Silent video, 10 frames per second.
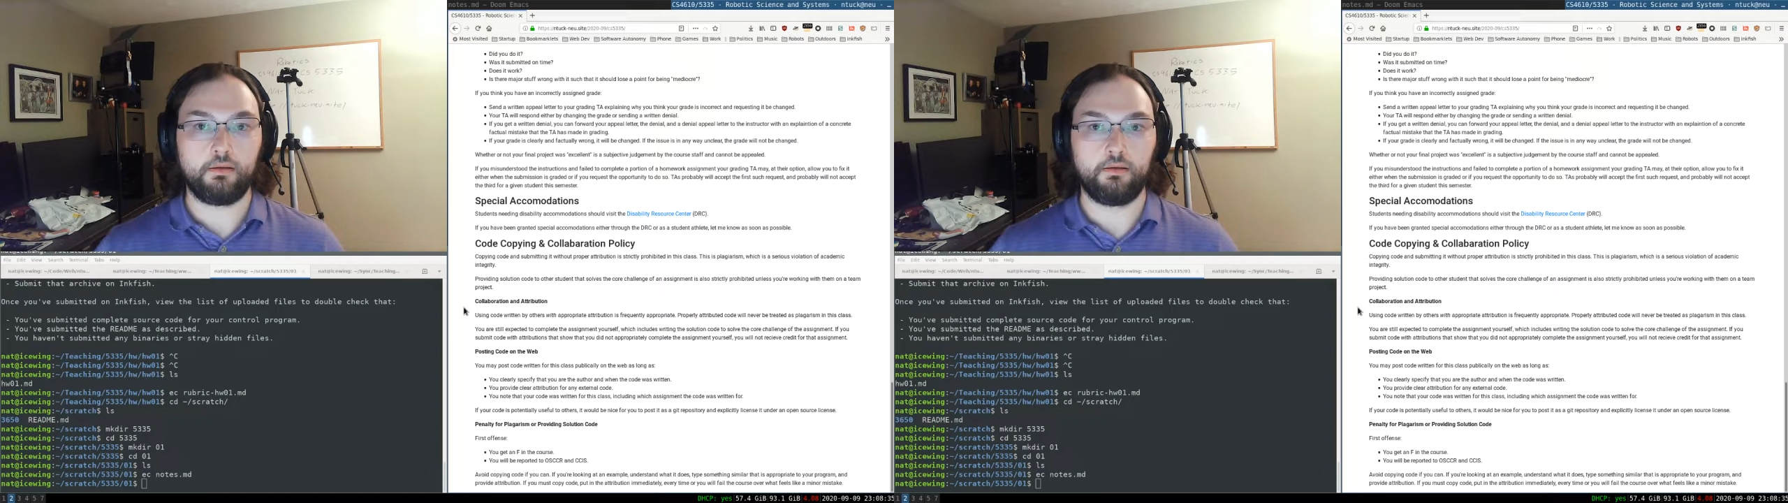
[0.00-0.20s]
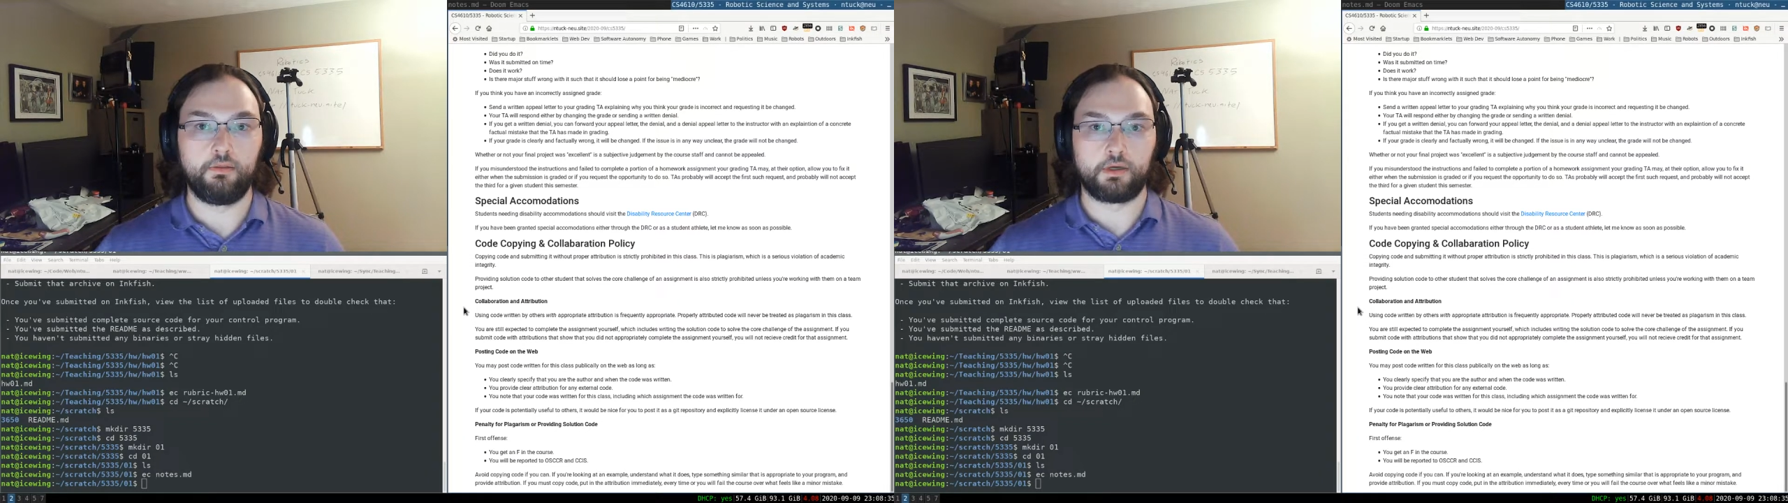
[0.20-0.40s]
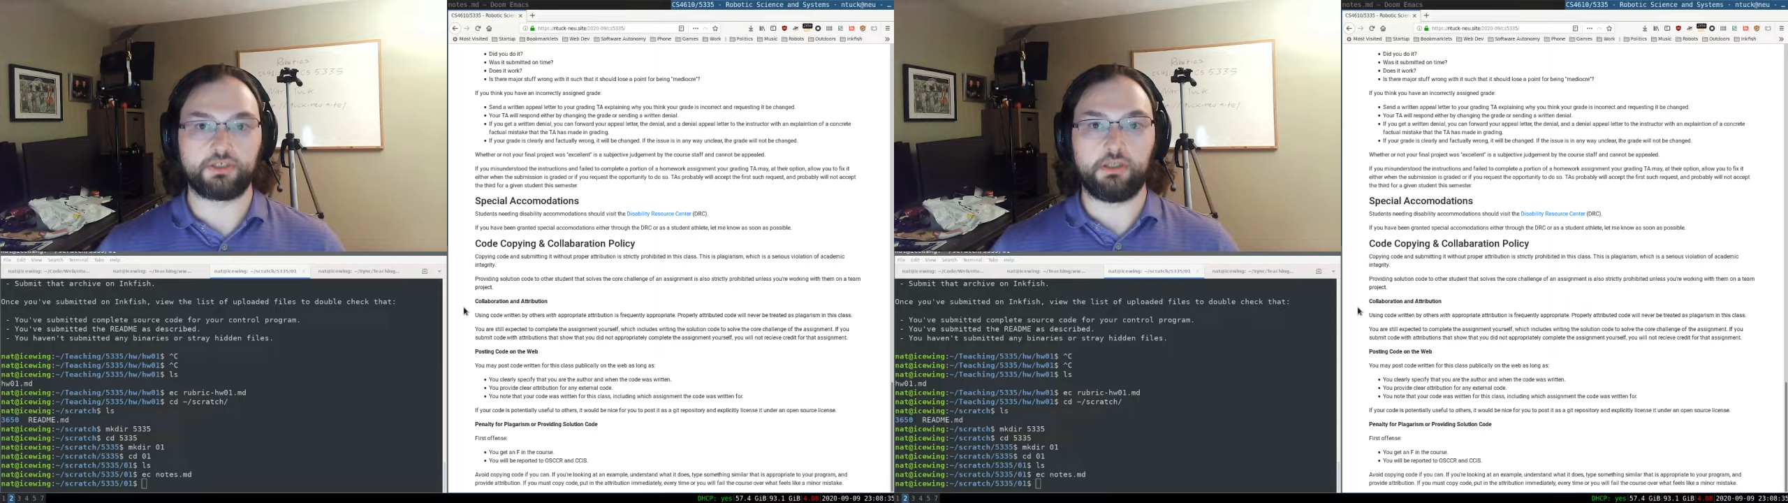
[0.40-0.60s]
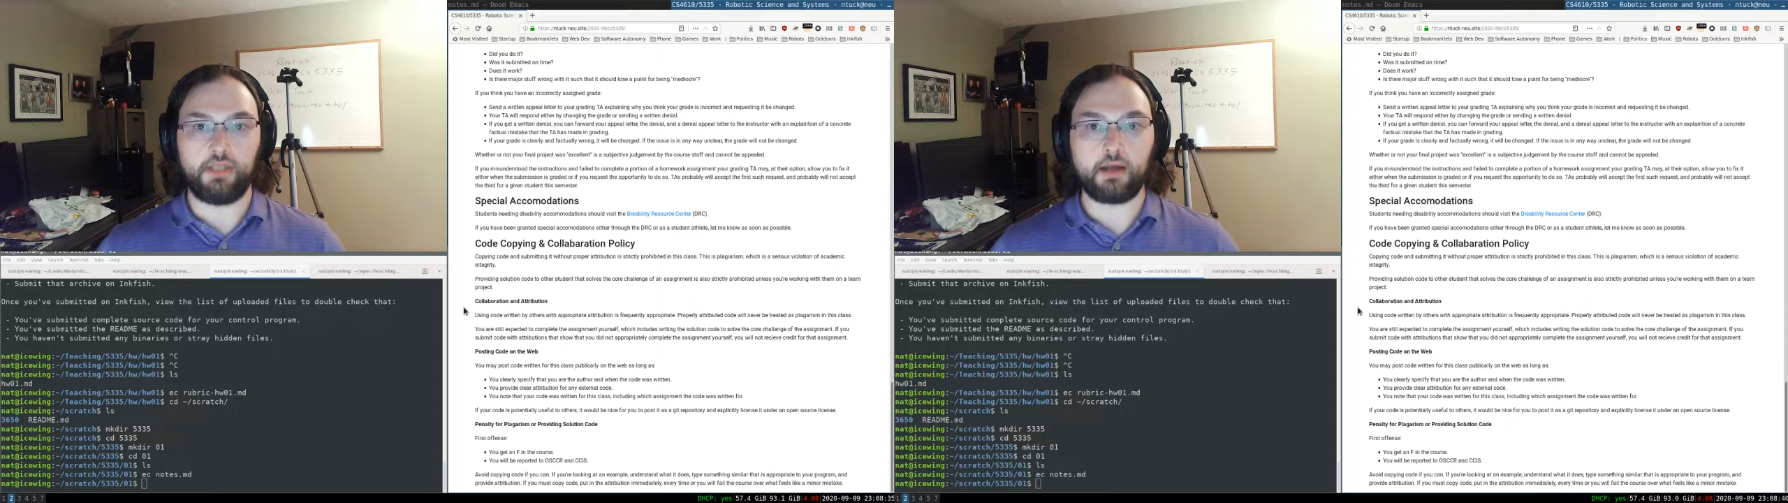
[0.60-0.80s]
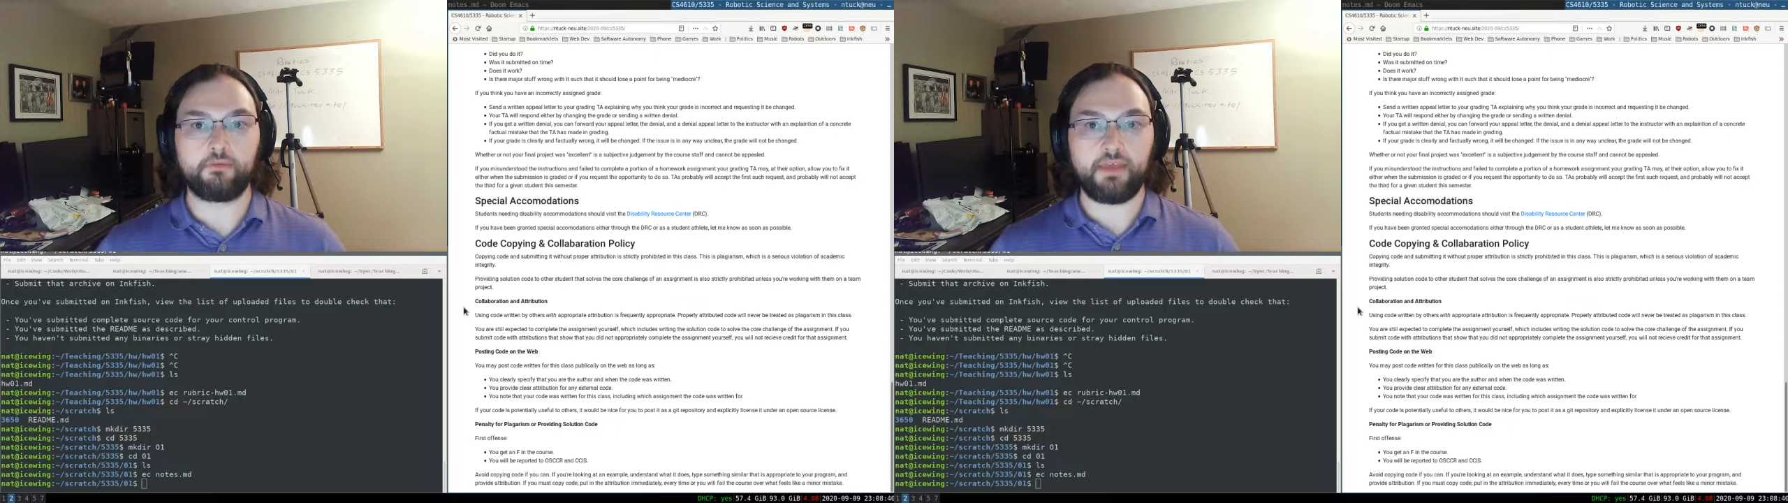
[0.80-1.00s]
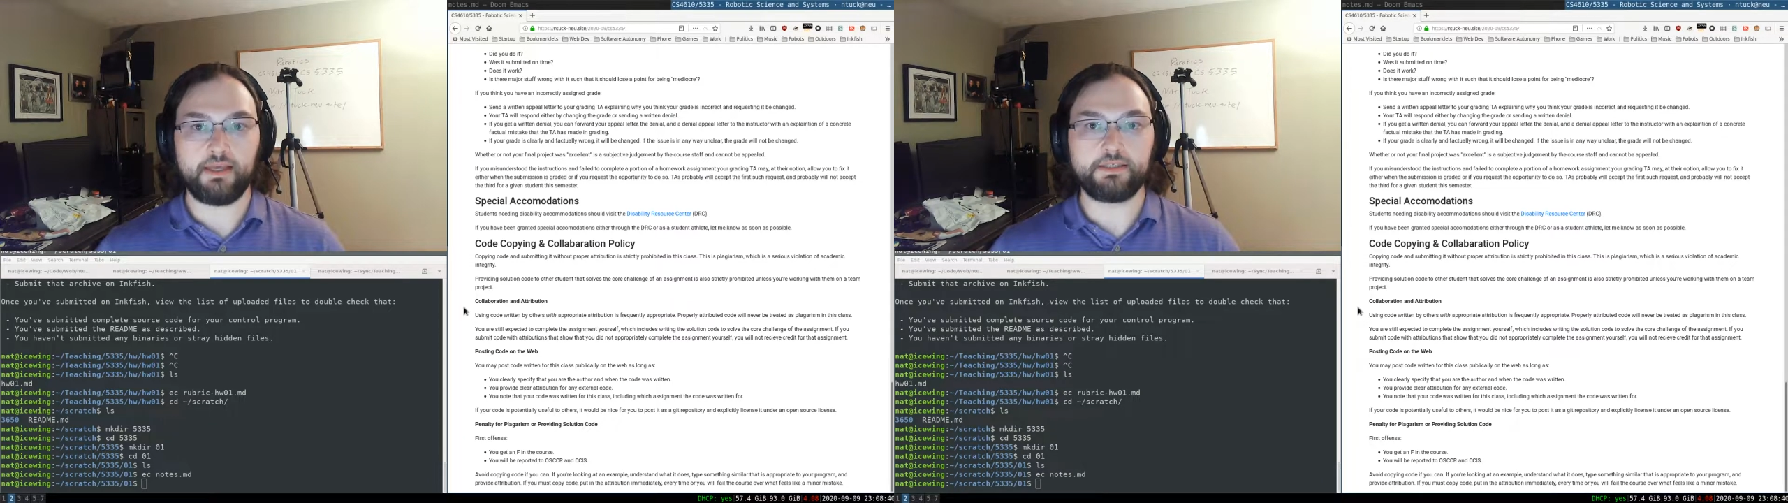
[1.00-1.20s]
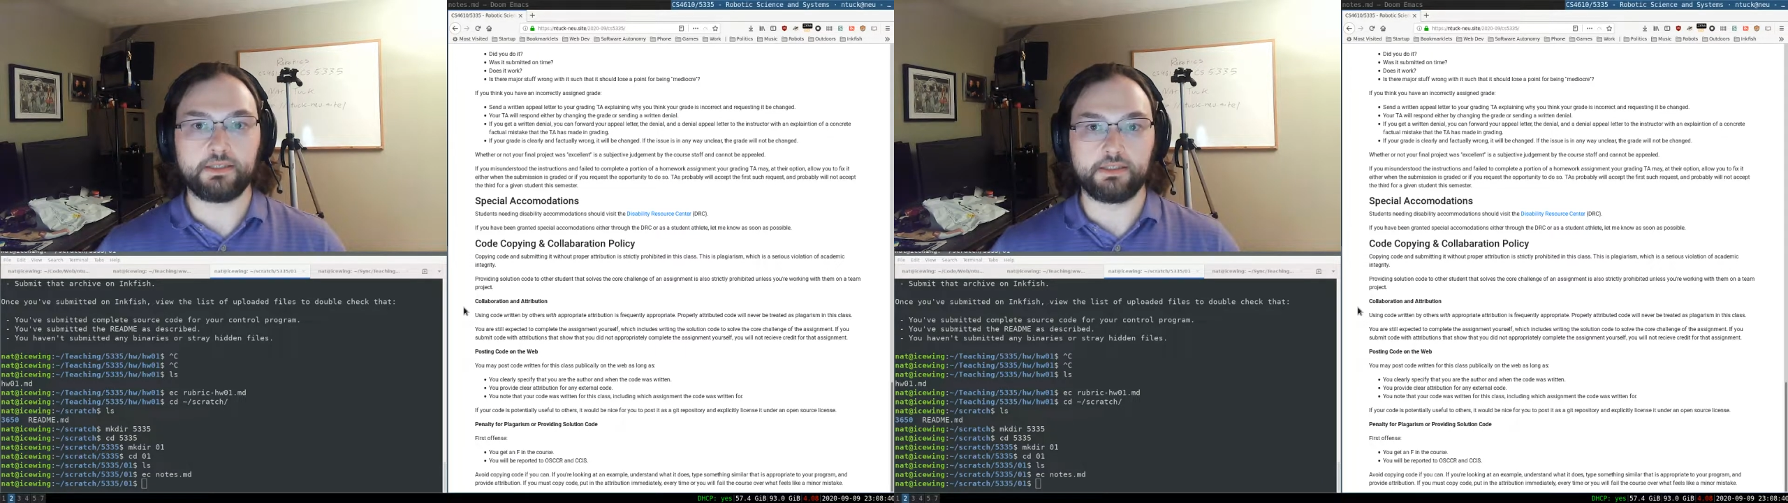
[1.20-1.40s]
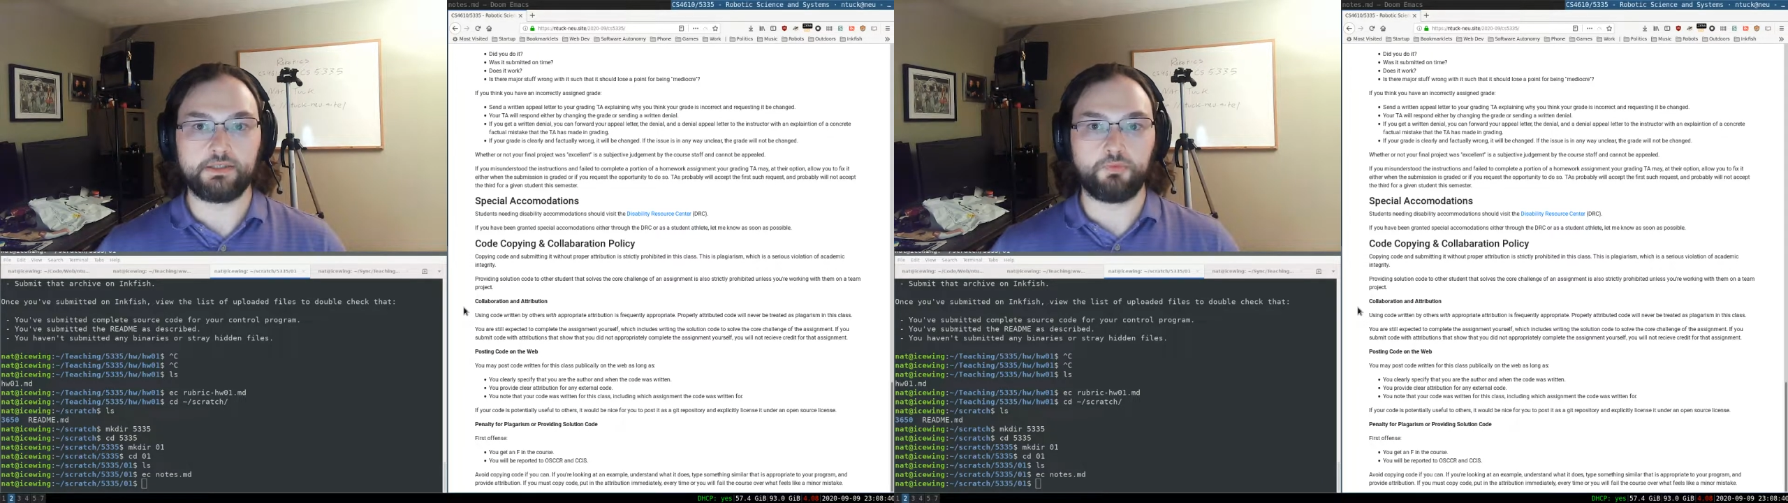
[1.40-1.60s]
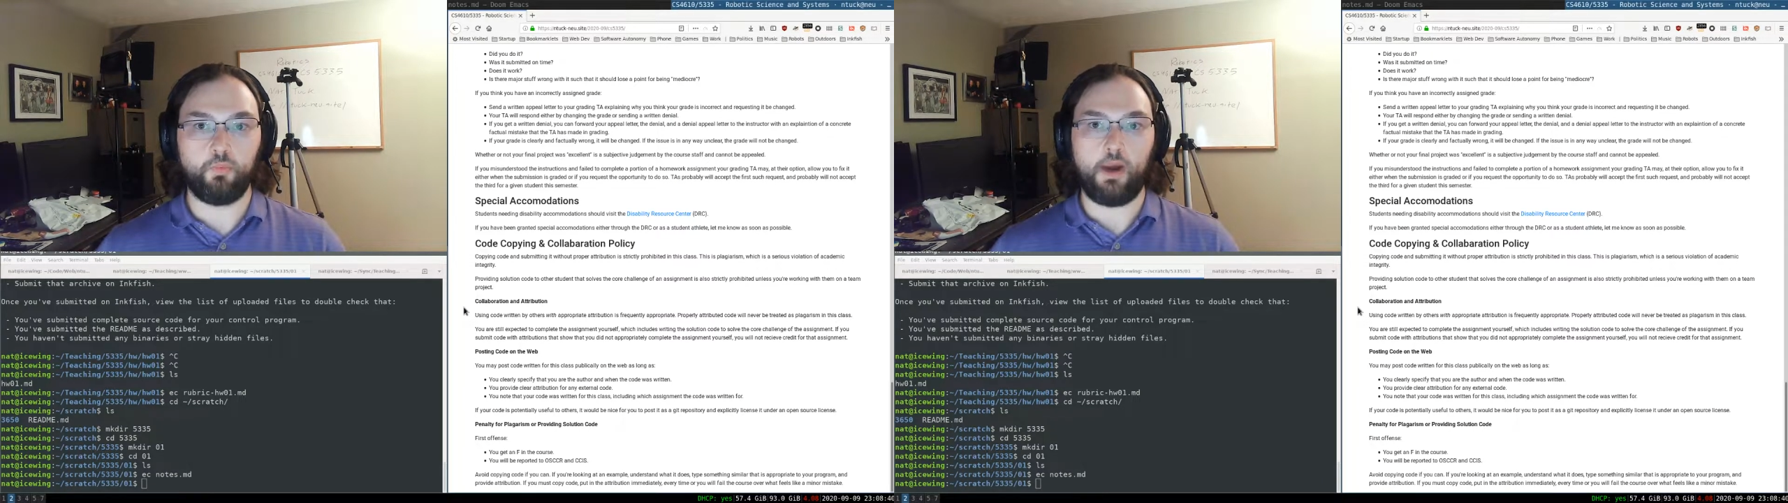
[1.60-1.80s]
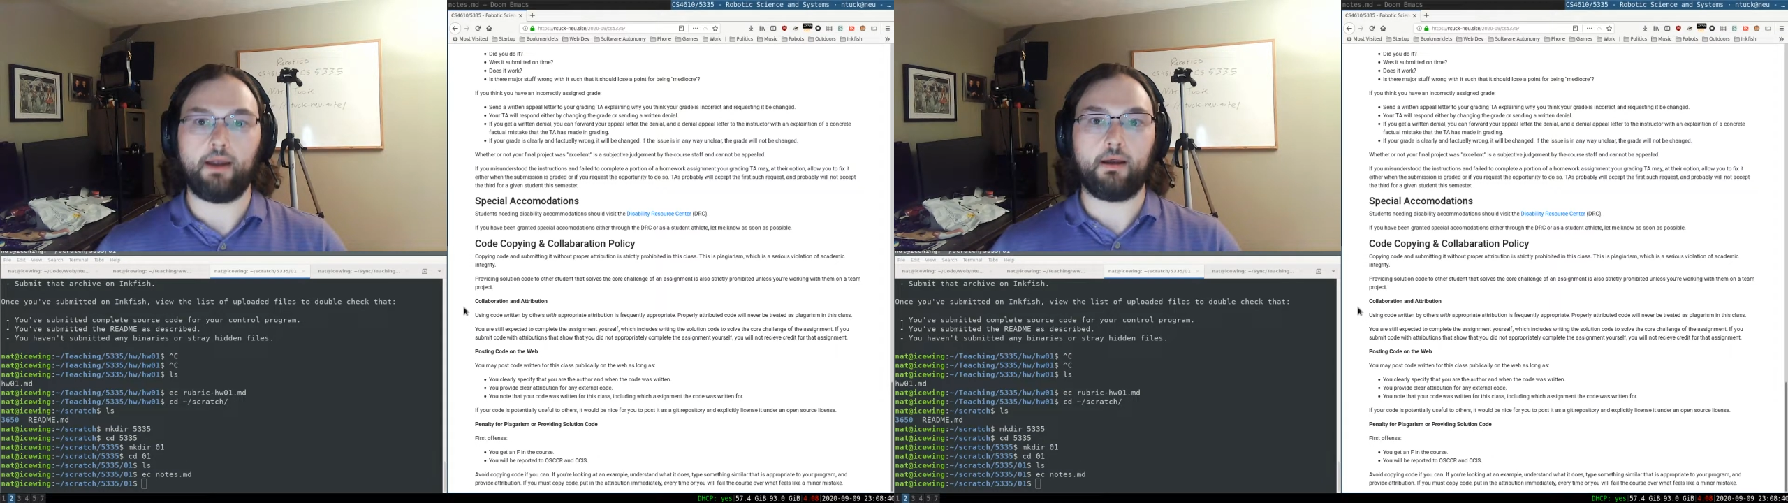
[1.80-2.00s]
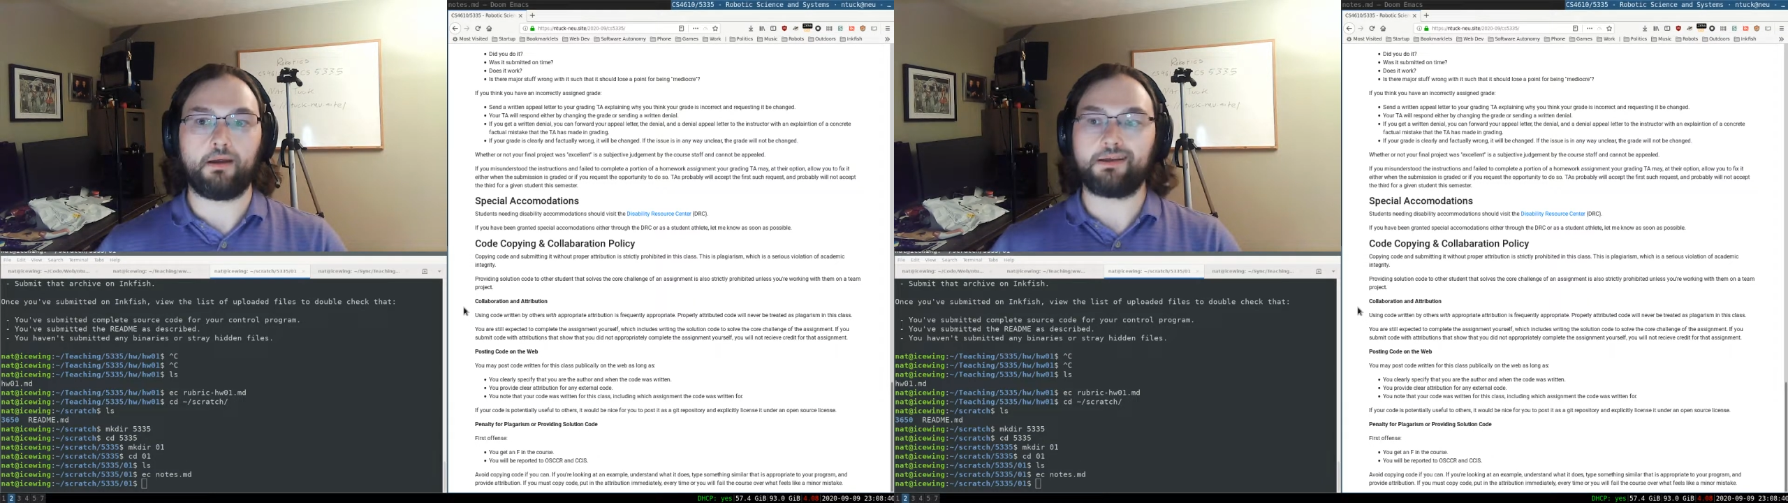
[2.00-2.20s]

there's a lot of cases where